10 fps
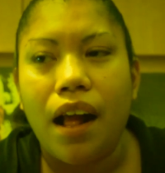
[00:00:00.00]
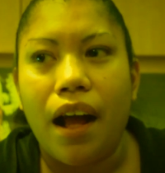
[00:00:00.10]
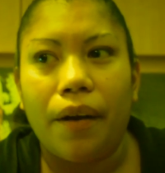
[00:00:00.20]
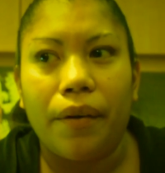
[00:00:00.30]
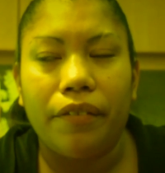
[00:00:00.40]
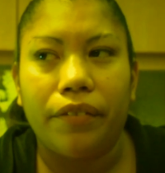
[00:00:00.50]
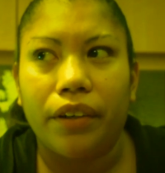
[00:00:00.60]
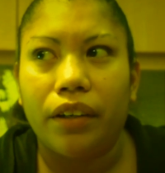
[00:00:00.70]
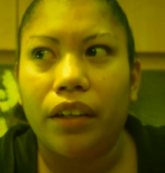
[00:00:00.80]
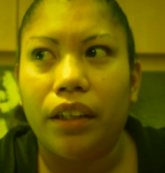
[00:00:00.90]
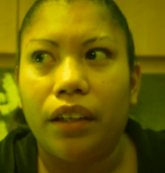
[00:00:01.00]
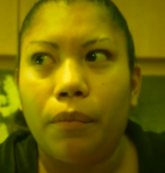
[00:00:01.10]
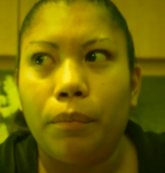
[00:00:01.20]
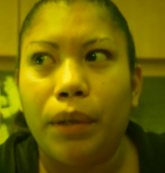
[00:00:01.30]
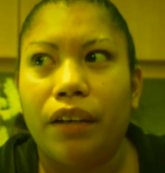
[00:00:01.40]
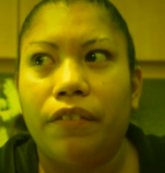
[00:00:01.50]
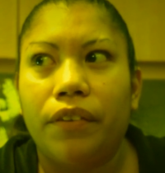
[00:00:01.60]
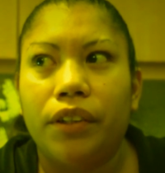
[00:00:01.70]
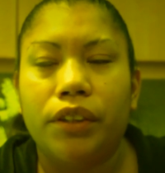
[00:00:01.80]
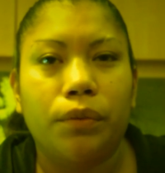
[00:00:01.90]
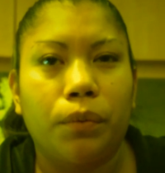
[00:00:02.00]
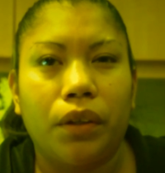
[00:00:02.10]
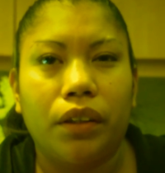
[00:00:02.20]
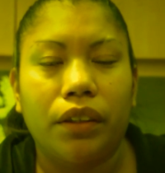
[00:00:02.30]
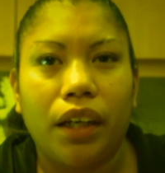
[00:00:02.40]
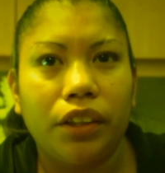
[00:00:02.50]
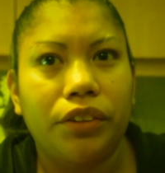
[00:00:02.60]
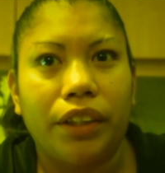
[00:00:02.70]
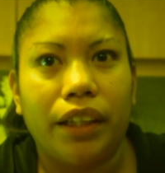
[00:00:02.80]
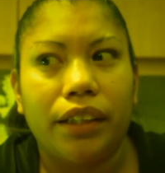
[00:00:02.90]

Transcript: However, being a first world country,